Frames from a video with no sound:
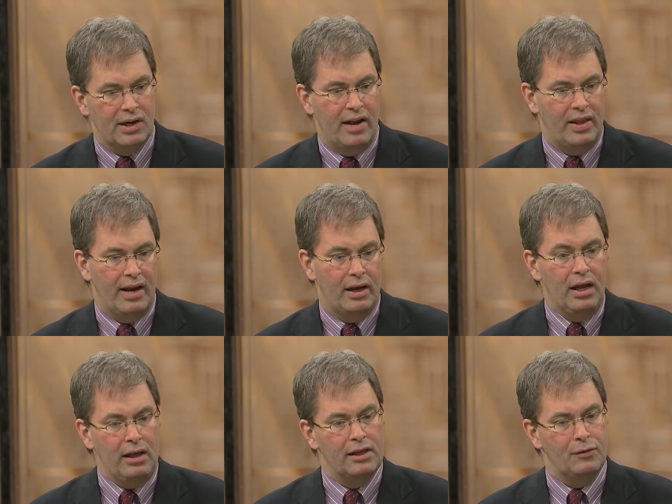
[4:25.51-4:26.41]
and then
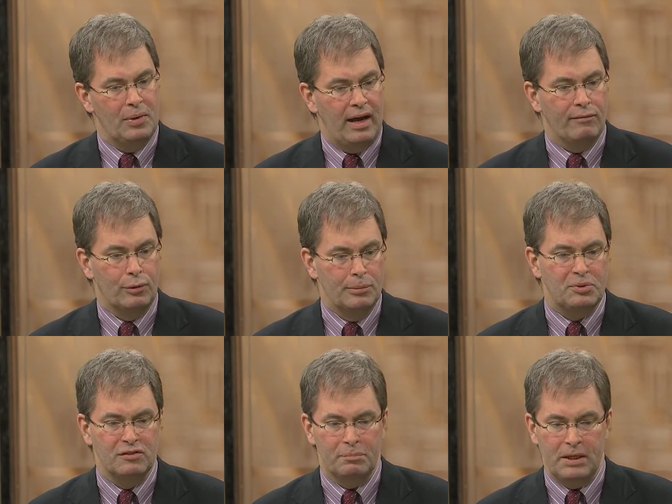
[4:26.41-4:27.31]
if you have
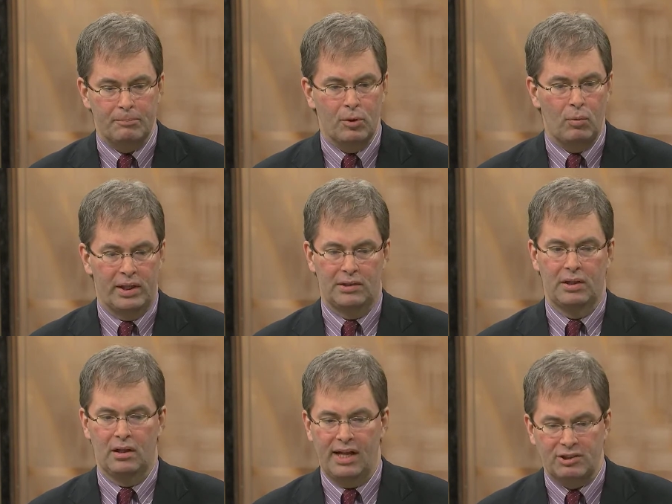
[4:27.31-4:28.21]
groups of people, whether in
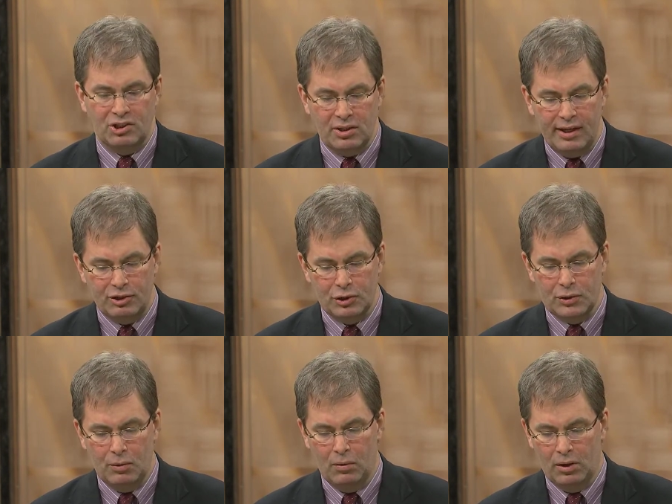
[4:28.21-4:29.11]
the legislature
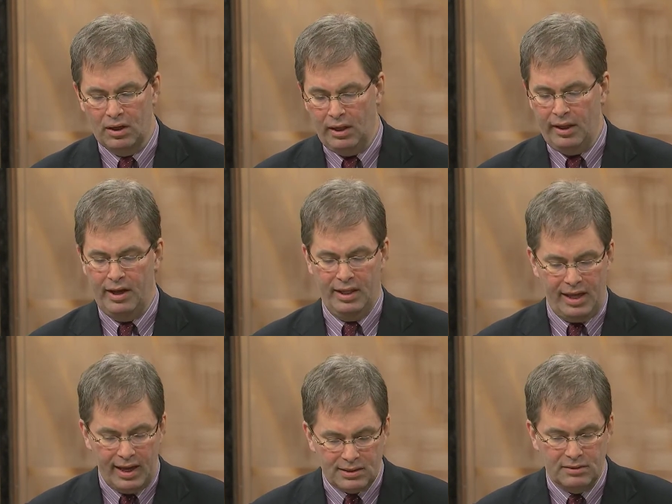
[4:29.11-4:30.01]
or in the
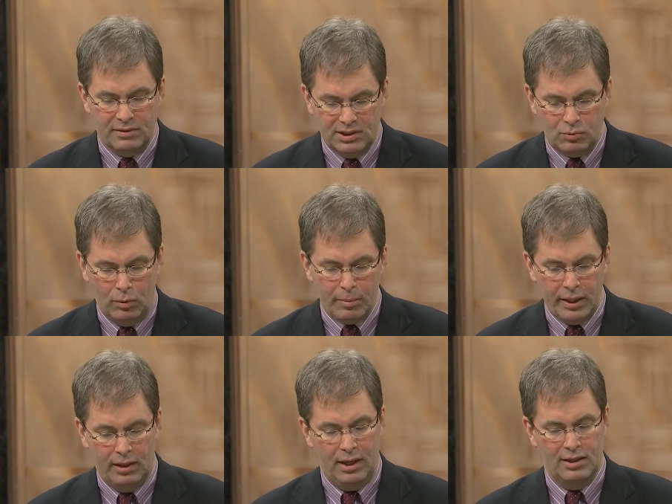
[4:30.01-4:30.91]
case of this
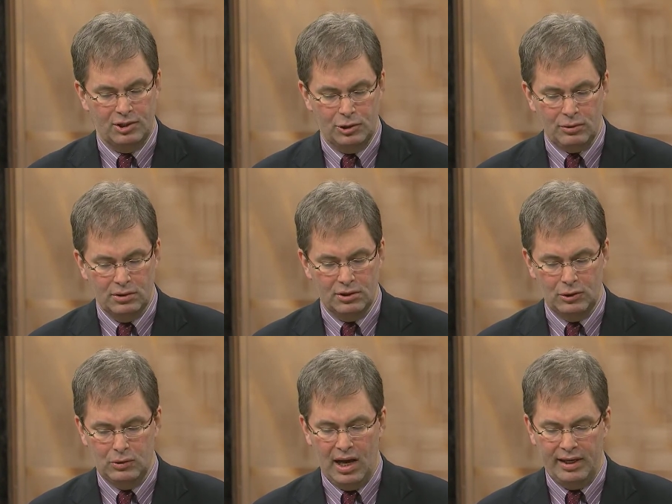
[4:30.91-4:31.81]
woman uh, student
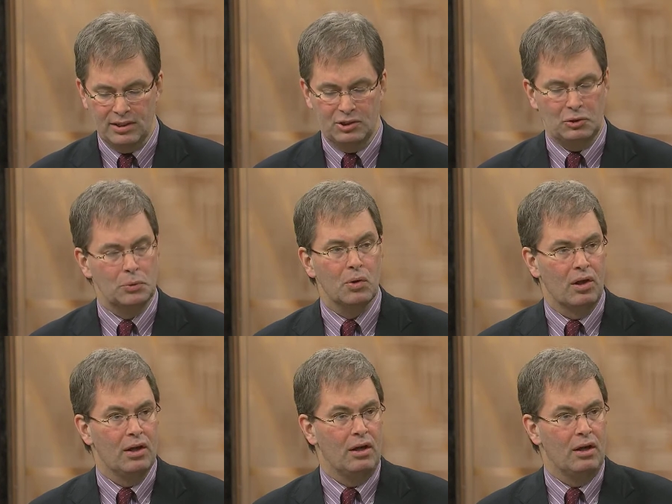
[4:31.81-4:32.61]
who got into school,